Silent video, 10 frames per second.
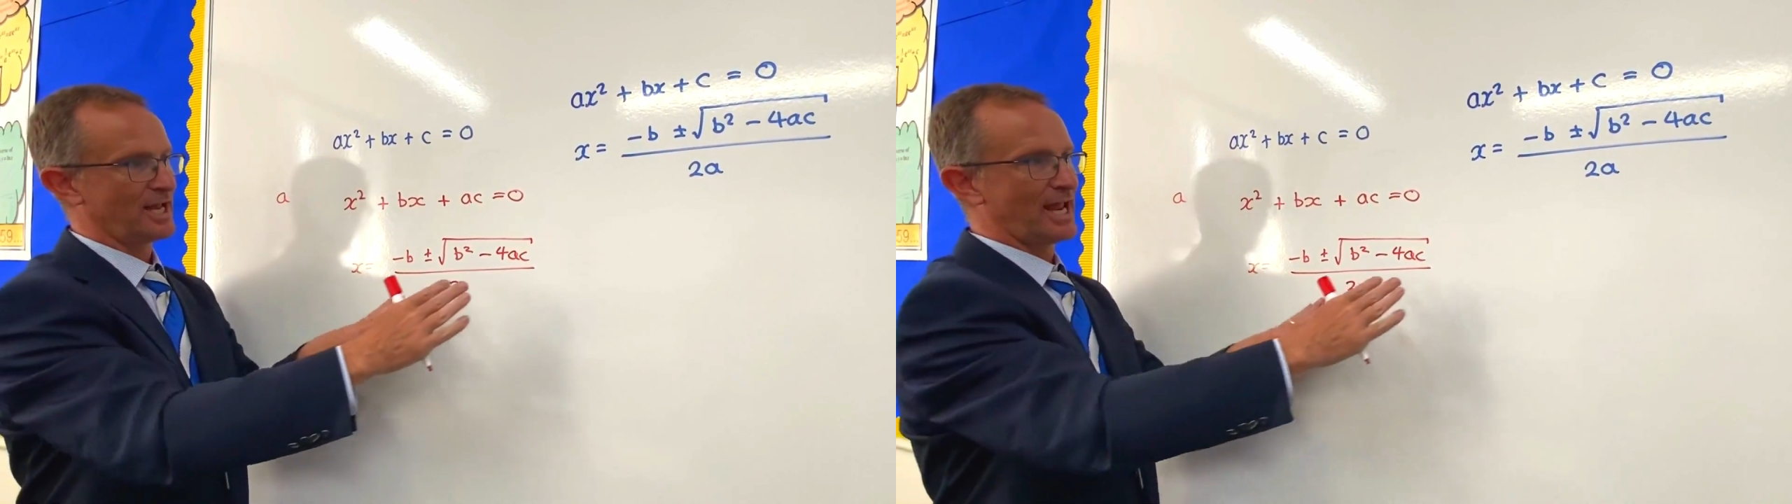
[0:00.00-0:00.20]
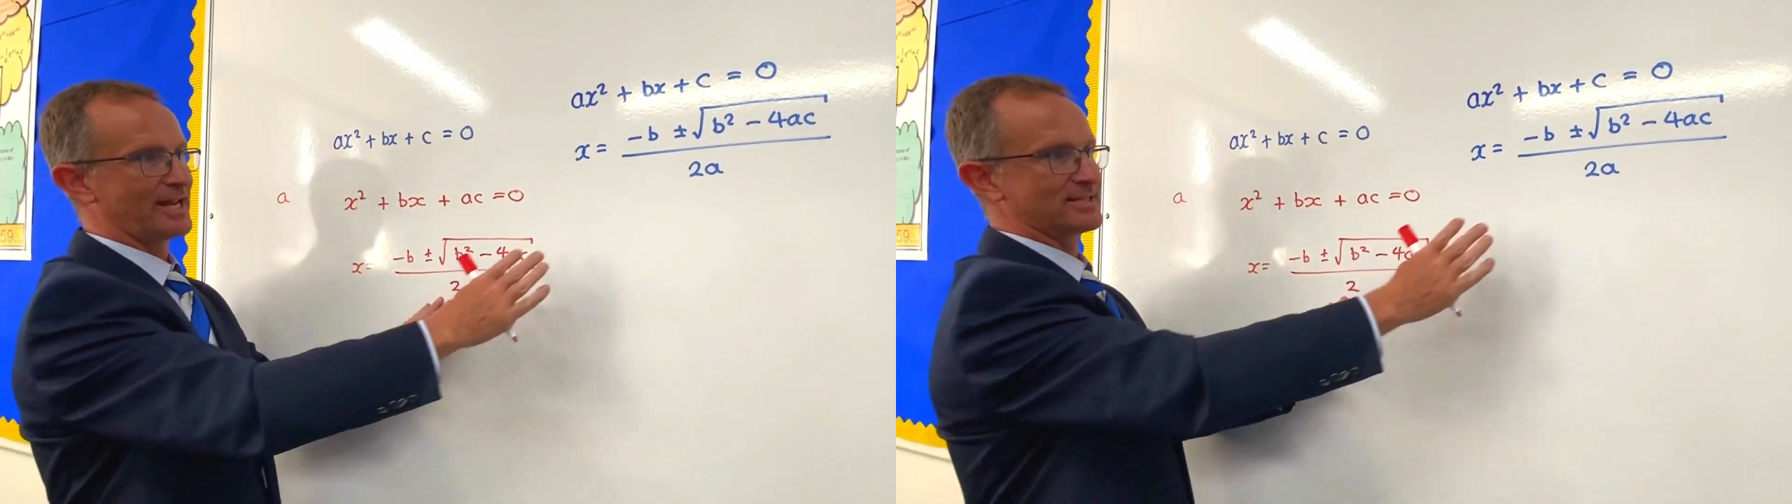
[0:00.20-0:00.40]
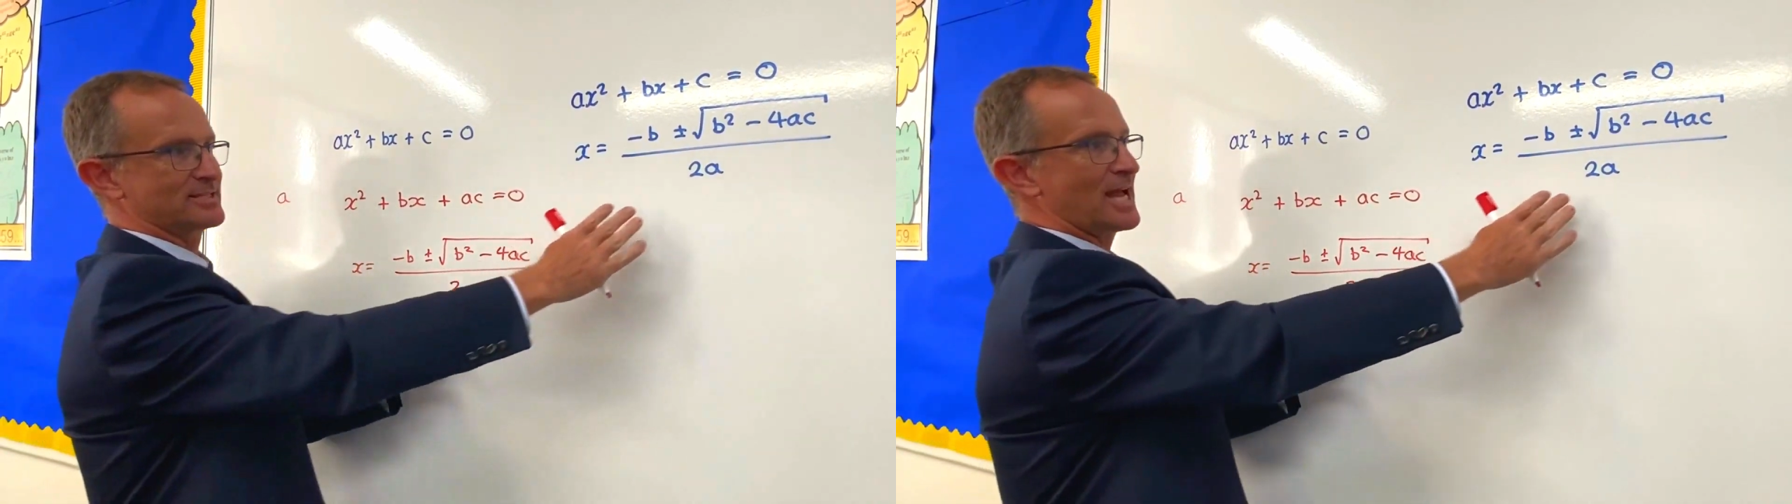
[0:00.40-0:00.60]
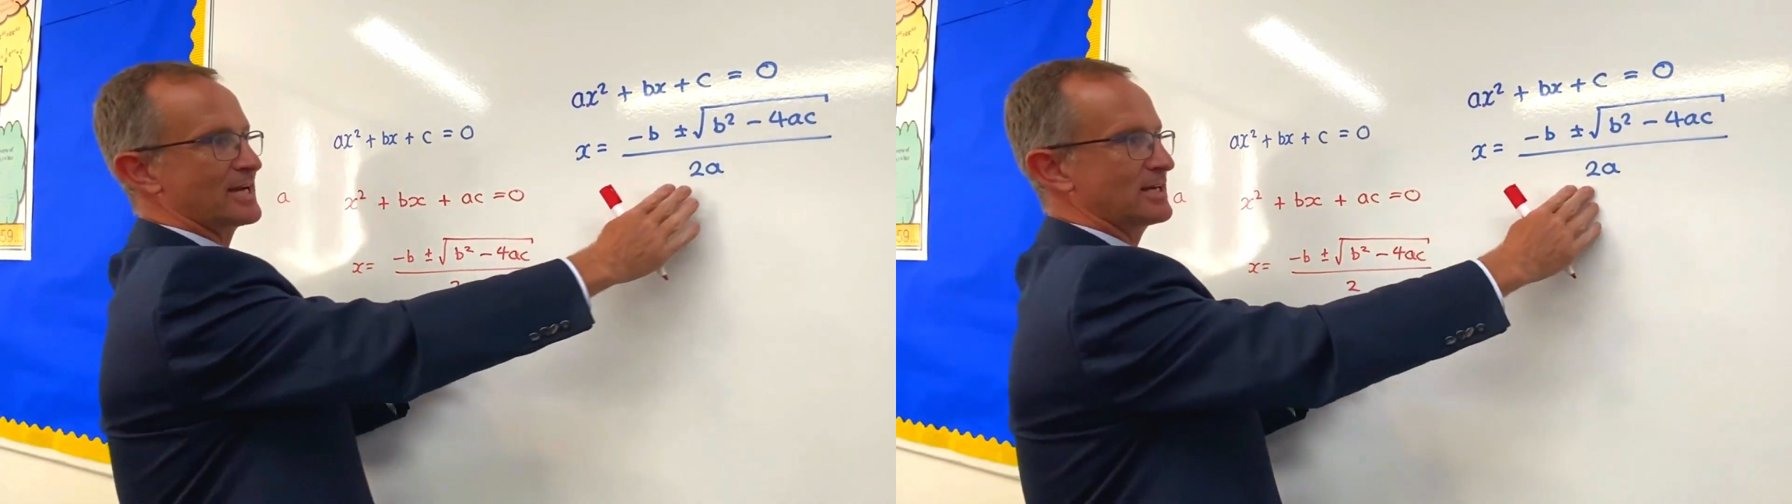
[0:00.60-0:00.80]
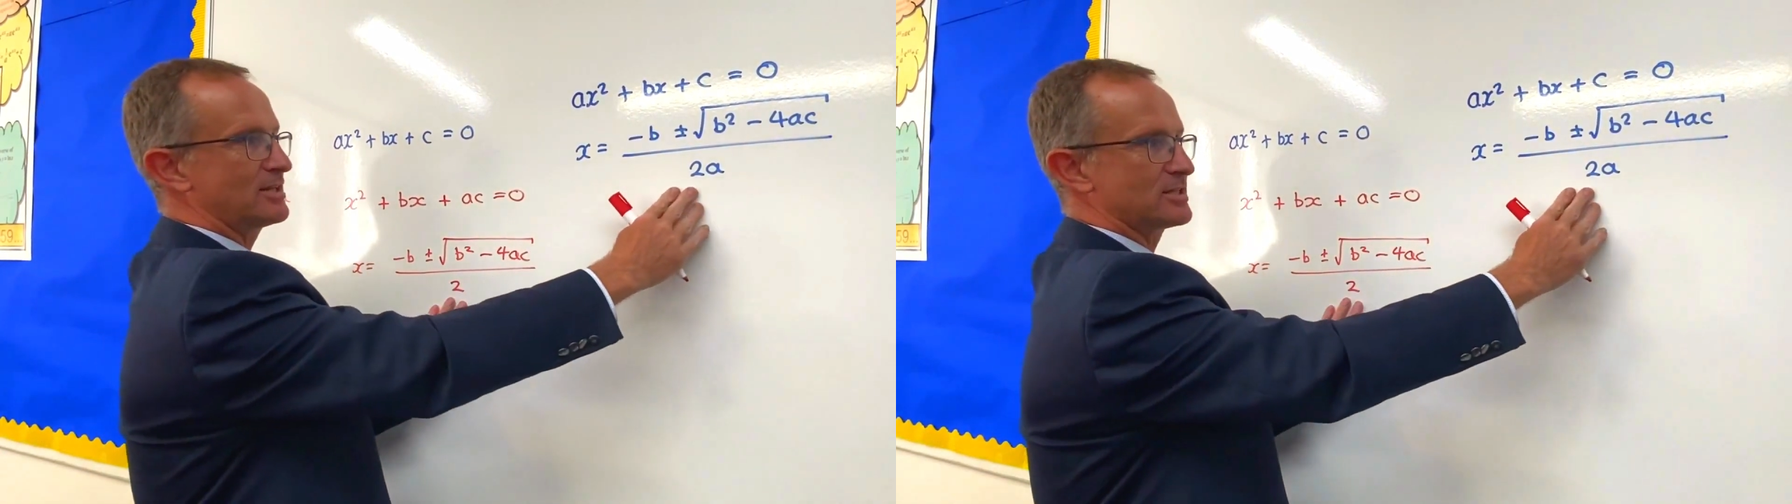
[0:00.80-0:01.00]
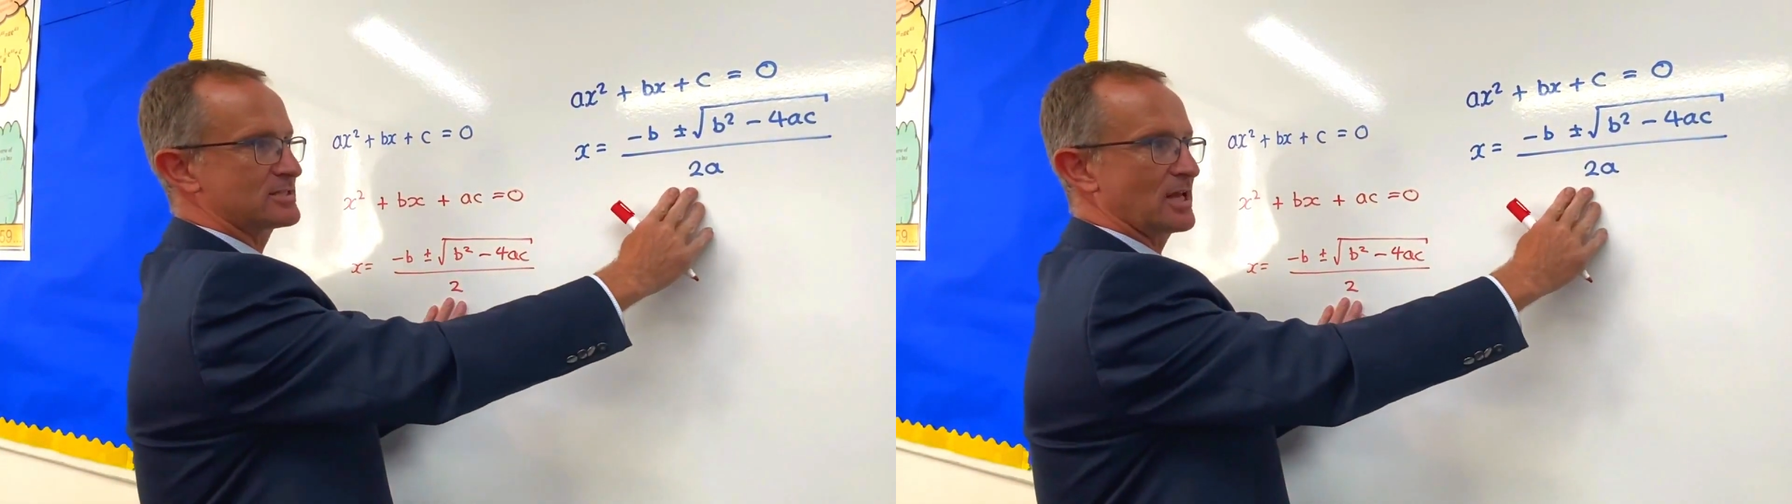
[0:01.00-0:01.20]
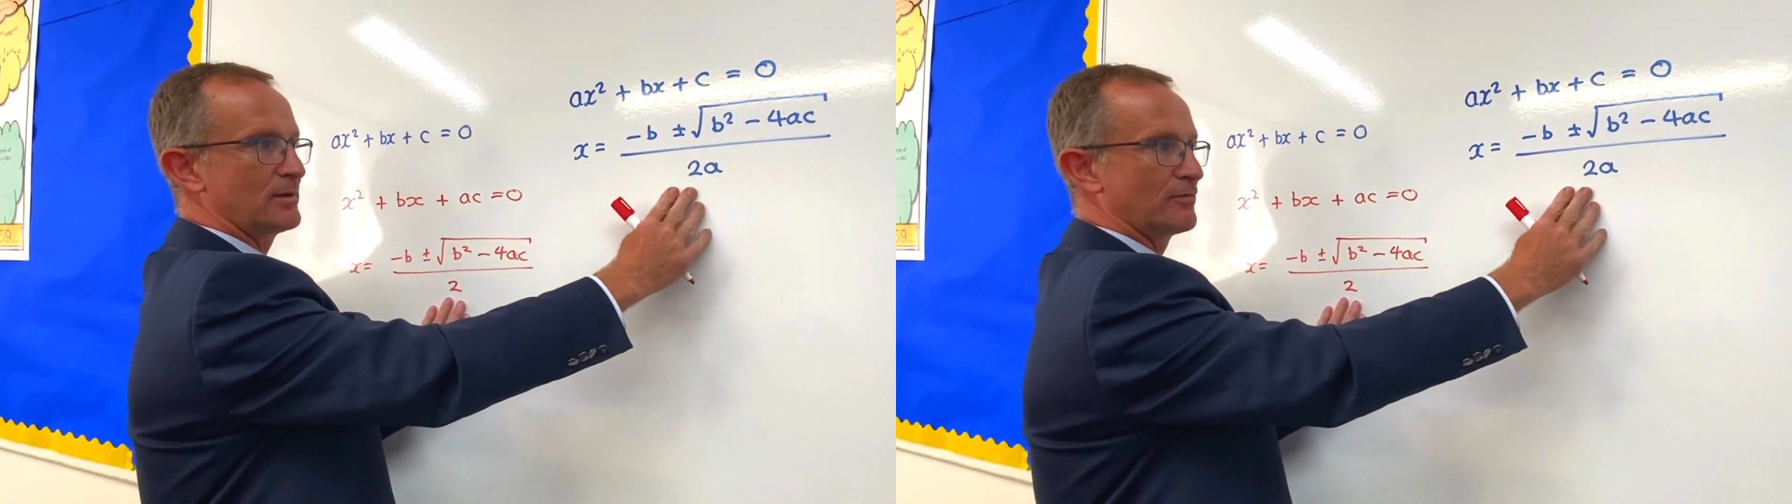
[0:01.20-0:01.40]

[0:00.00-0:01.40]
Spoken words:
exactly the same